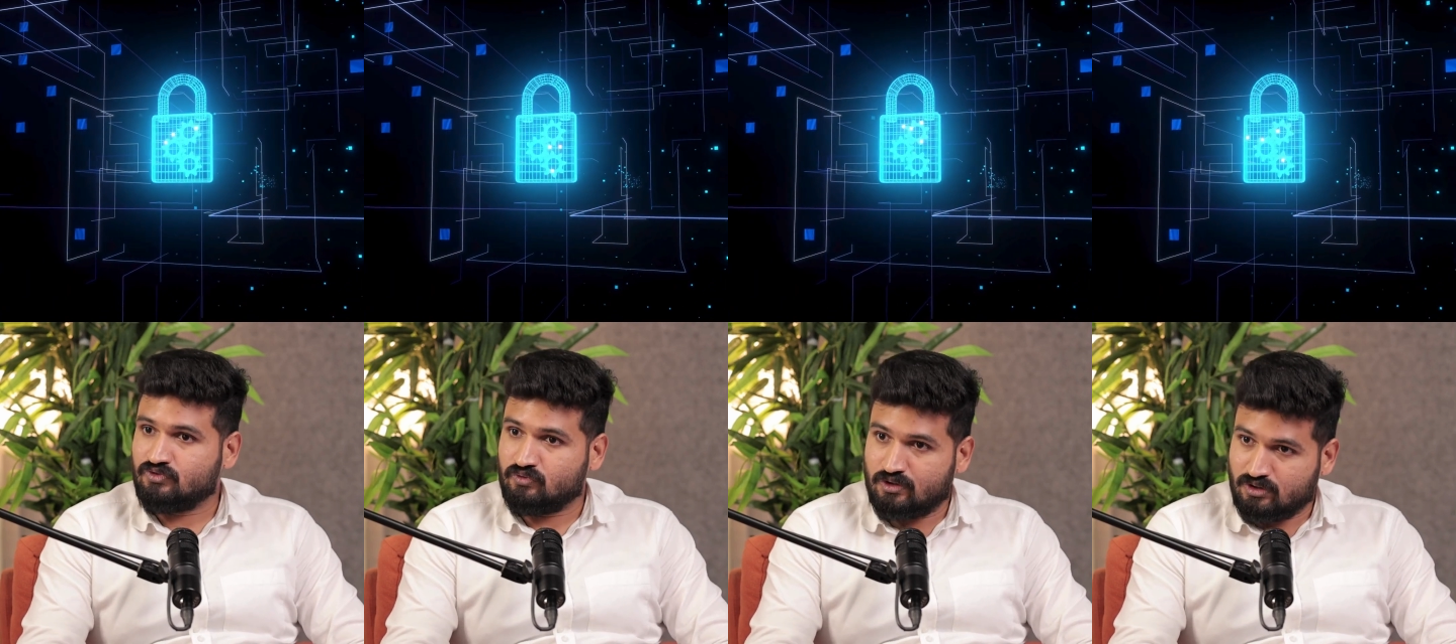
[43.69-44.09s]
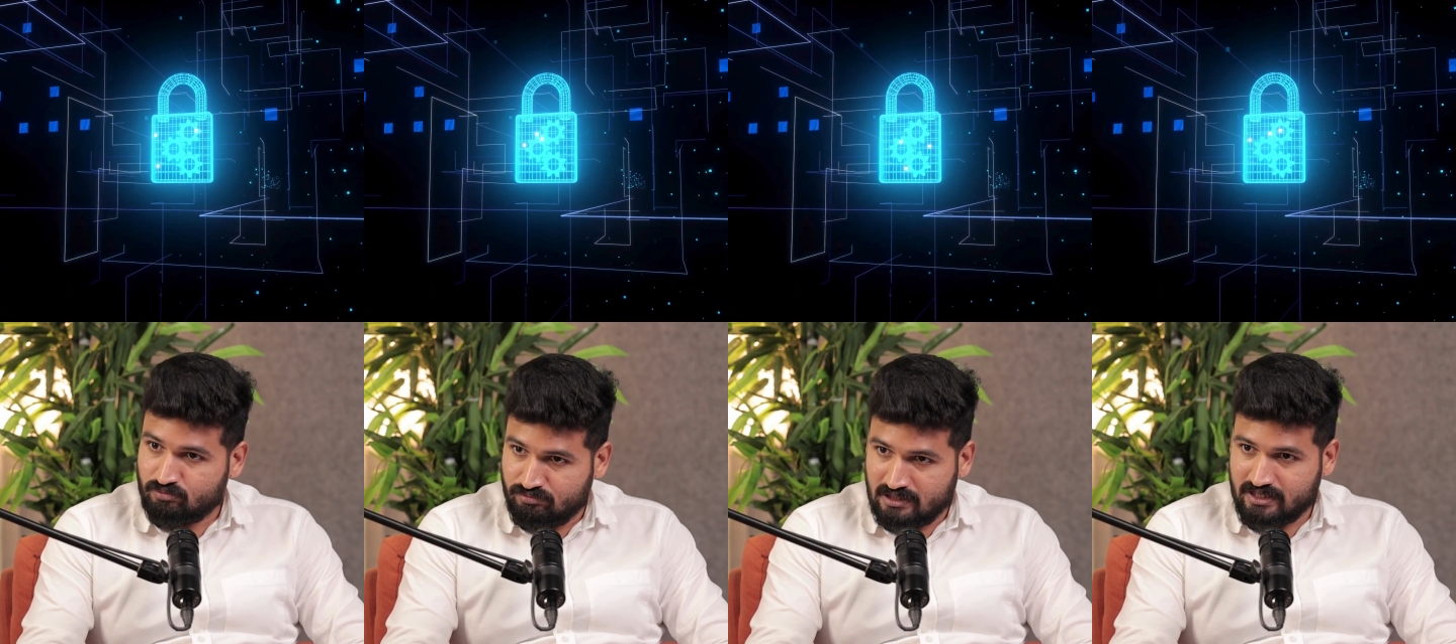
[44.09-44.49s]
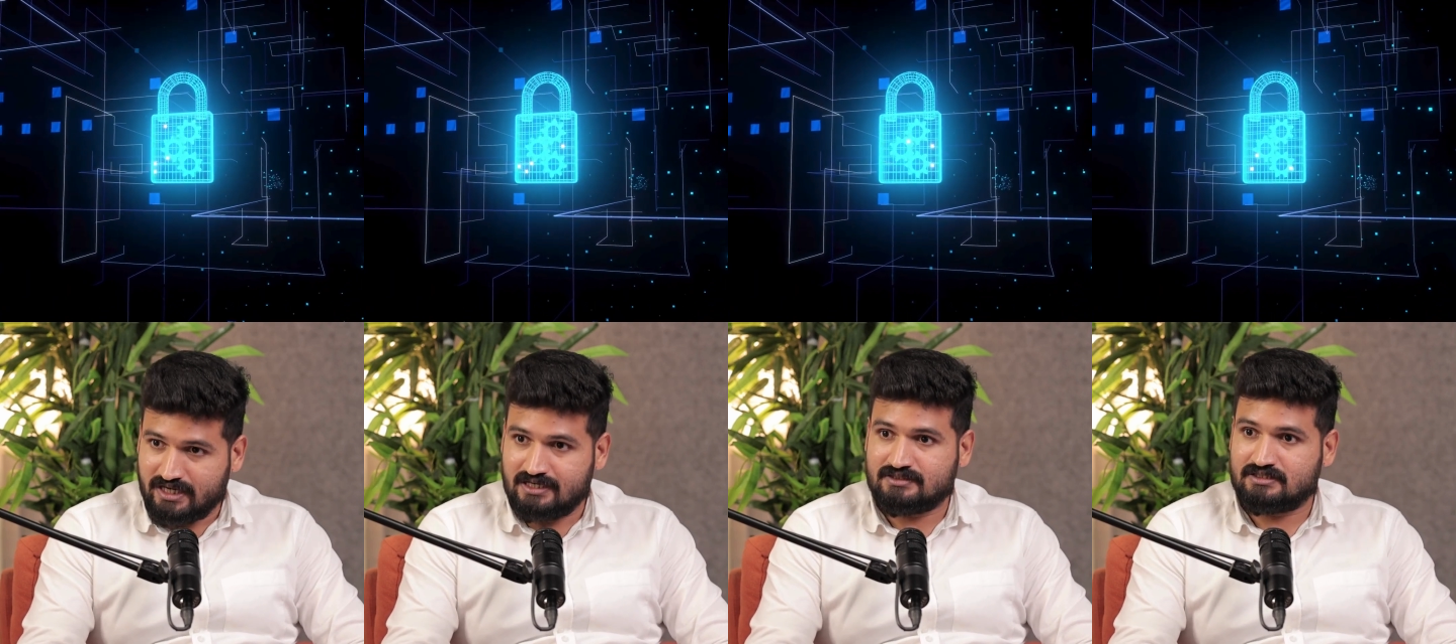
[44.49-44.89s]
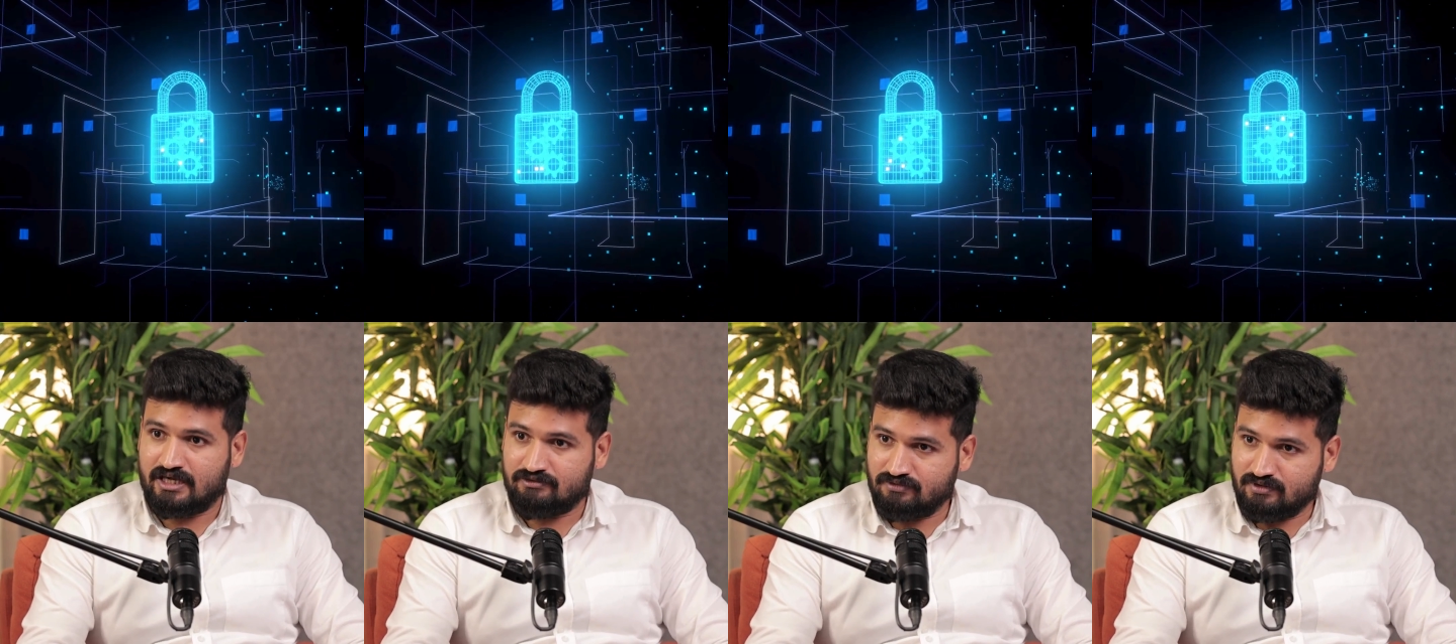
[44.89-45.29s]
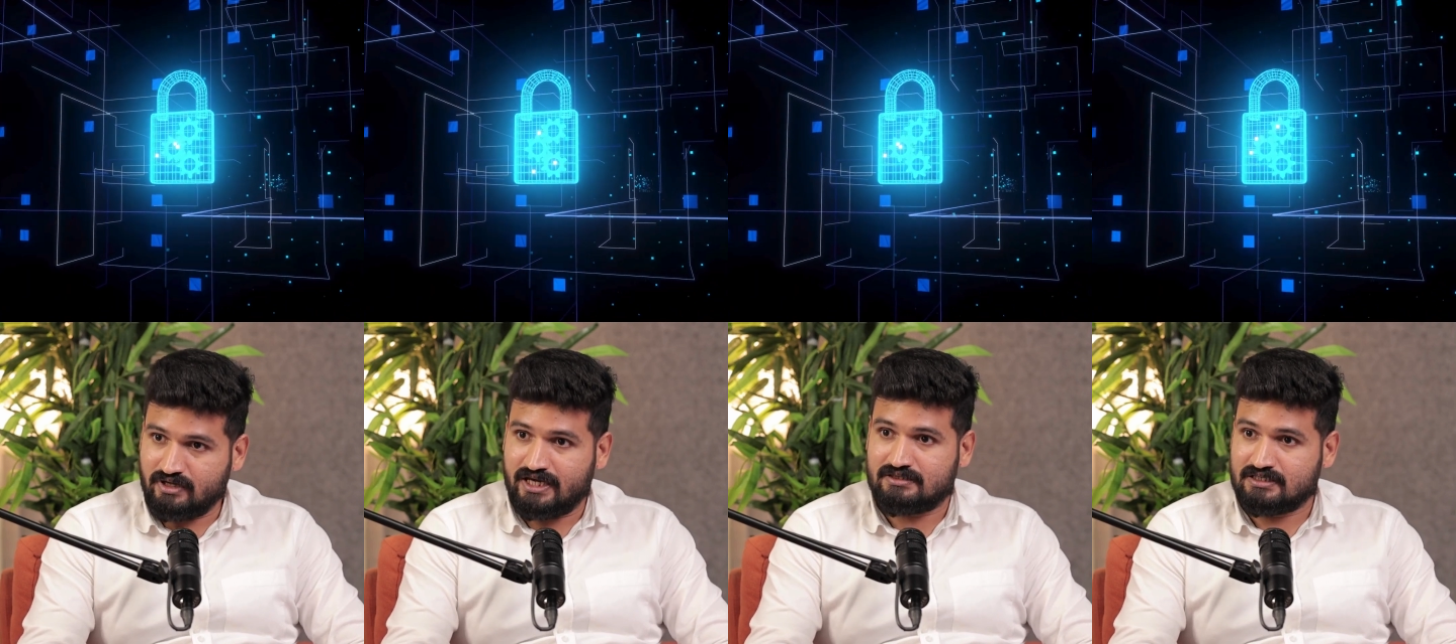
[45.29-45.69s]
we want to build a safer,
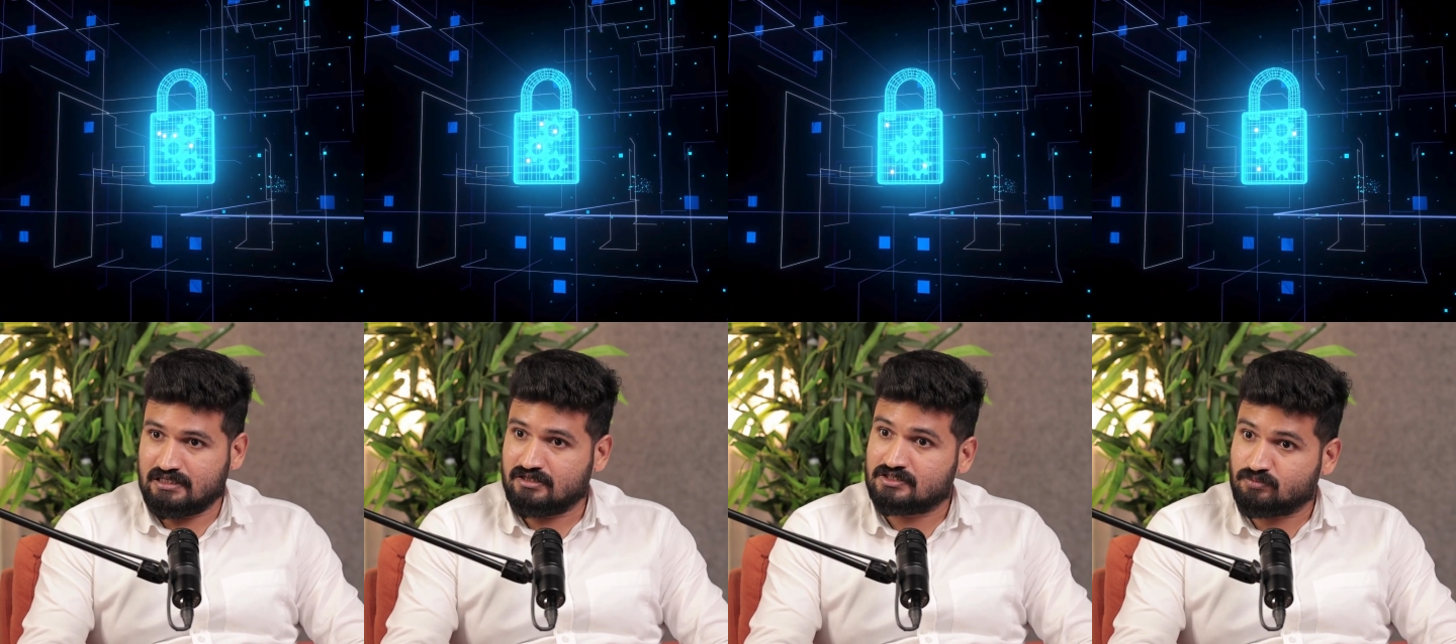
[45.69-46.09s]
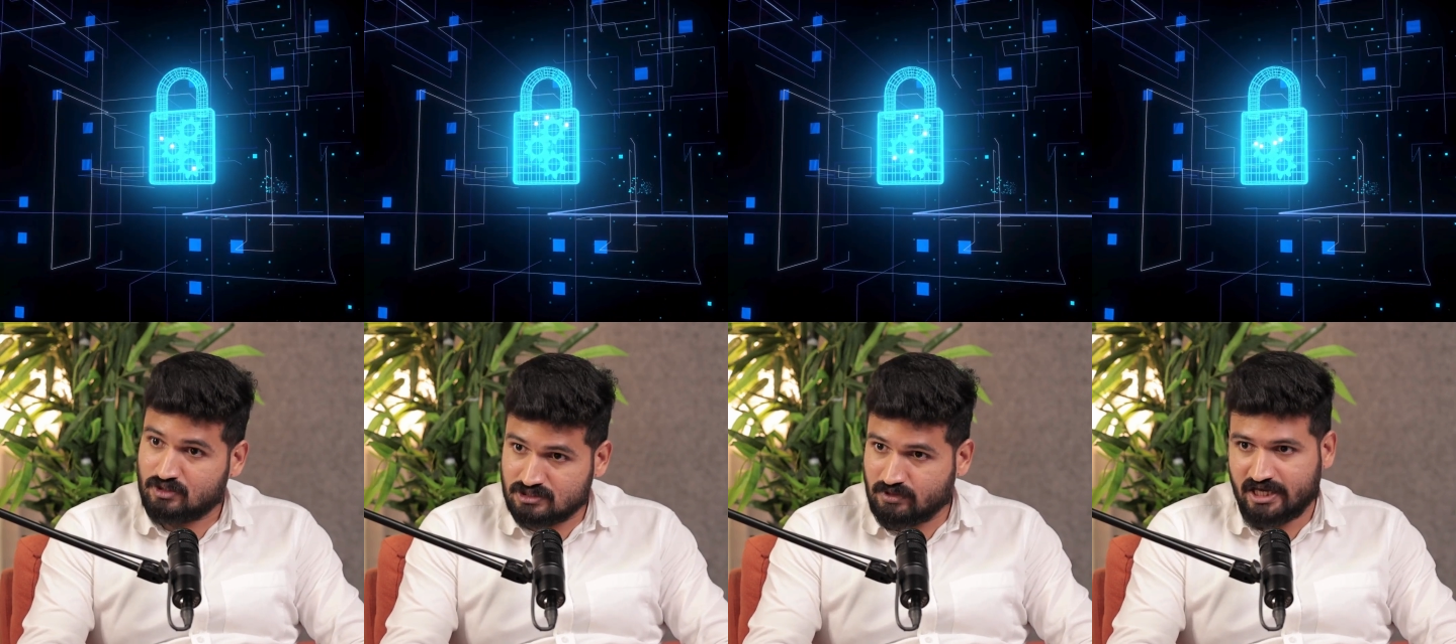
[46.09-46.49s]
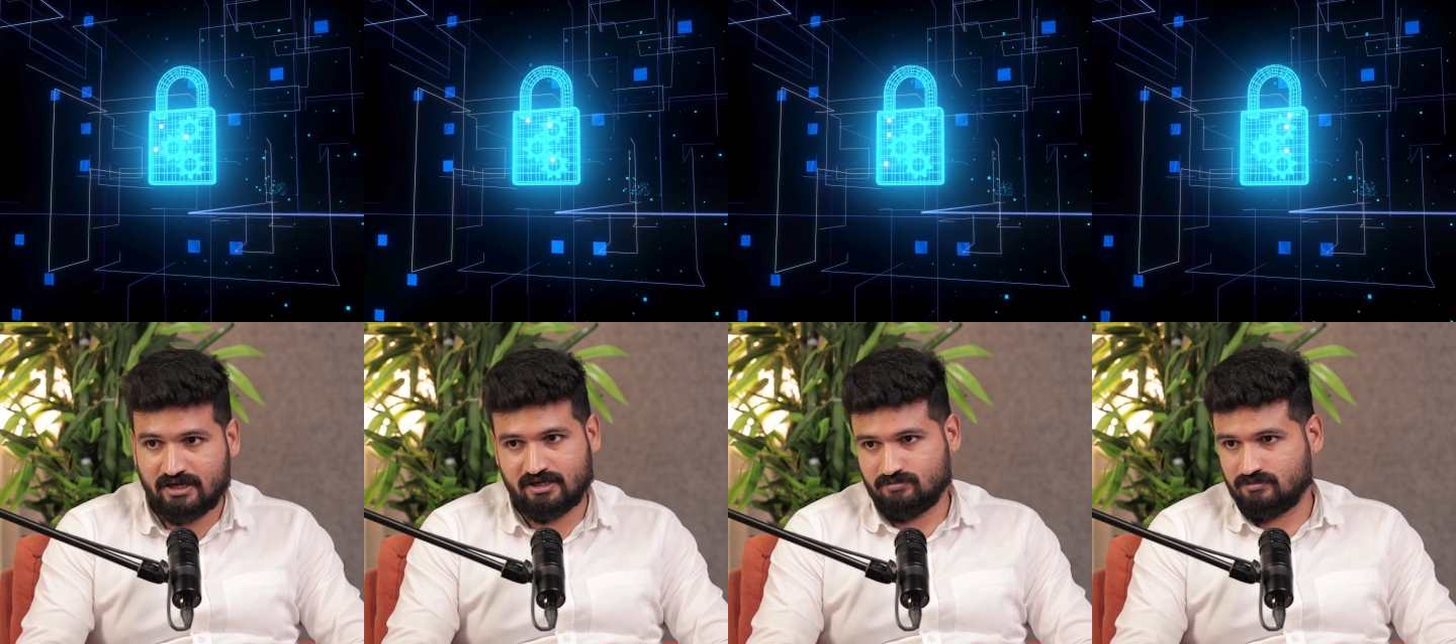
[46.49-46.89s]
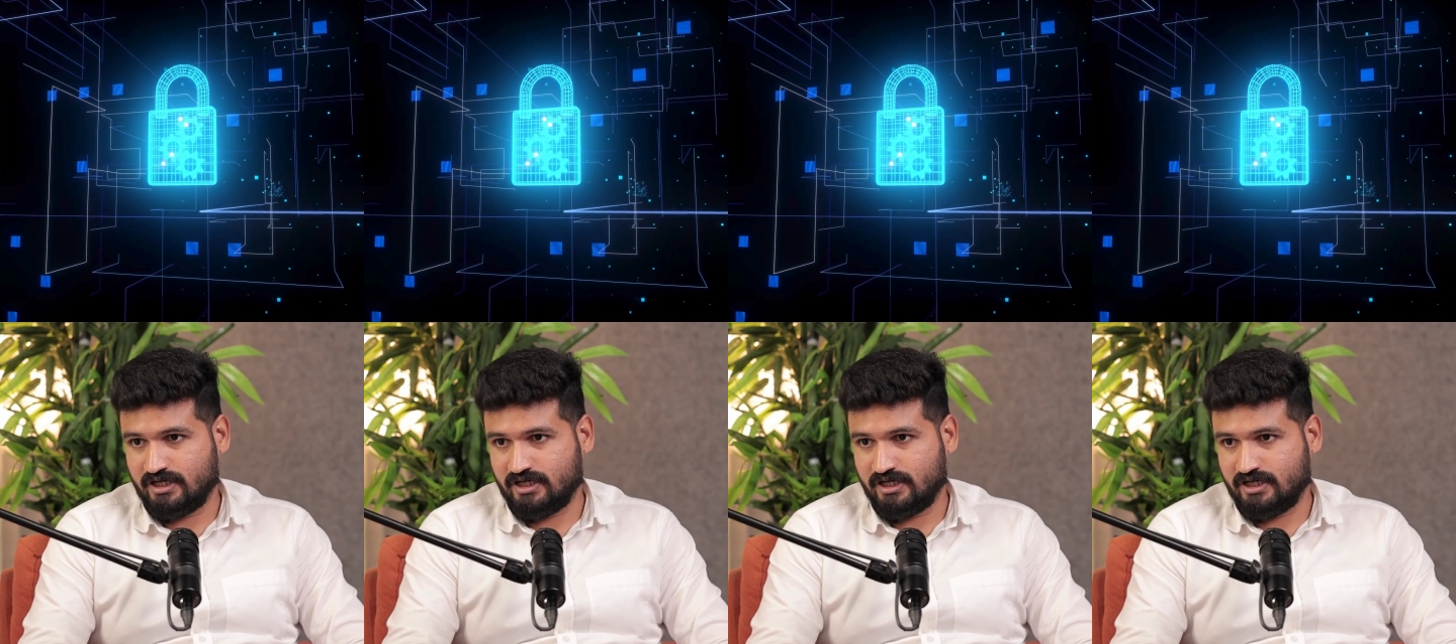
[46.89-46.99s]
ethical, responsible AI,